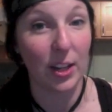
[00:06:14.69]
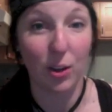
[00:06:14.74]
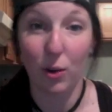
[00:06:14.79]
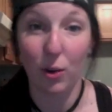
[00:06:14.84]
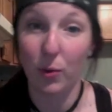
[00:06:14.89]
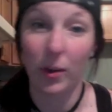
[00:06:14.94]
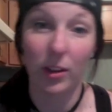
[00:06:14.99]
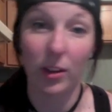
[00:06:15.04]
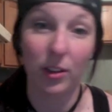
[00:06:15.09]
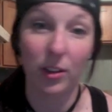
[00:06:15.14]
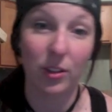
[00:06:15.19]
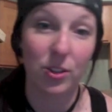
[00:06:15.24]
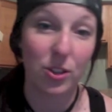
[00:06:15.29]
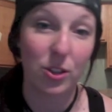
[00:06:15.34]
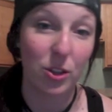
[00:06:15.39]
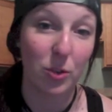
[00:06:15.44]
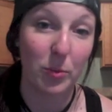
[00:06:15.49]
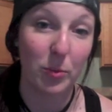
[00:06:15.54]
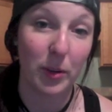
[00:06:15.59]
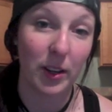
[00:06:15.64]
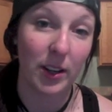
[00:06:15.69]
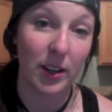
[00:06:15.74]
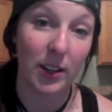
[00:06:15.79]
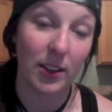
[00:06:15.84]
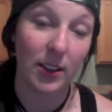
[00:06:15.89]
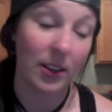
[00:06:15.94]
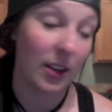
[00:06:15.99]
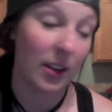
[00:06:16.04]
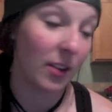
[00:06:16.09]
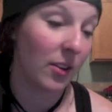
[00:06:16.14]
you don't want to look stupid
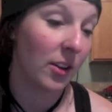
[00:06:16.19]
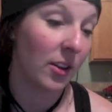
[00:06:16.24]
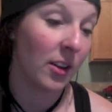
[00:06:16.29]
and like